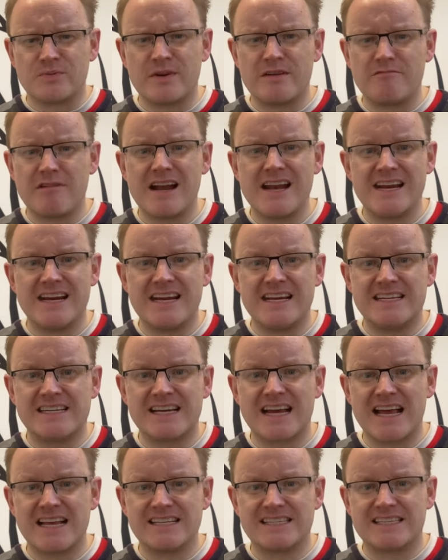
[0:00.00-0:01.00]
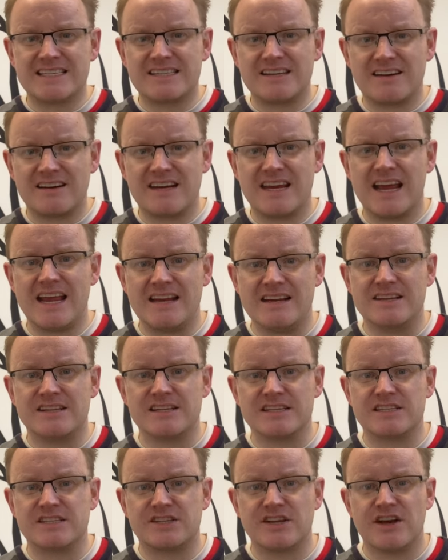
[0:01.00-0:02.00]
we really need to get stuck into
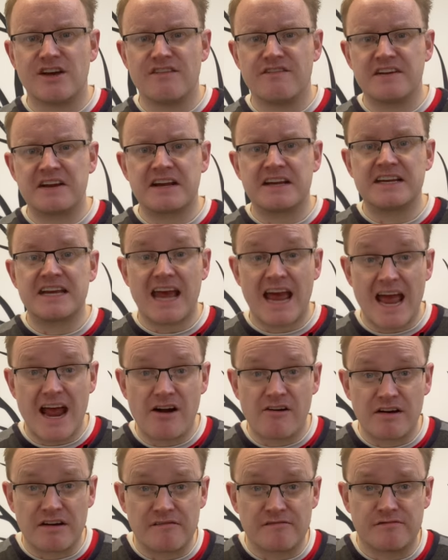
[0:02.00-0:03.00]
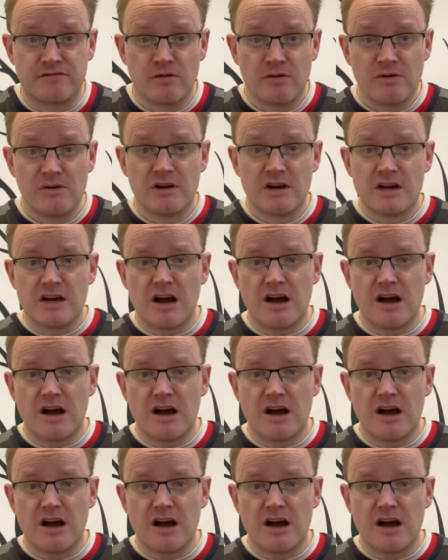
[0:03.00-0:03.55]
serving and caring for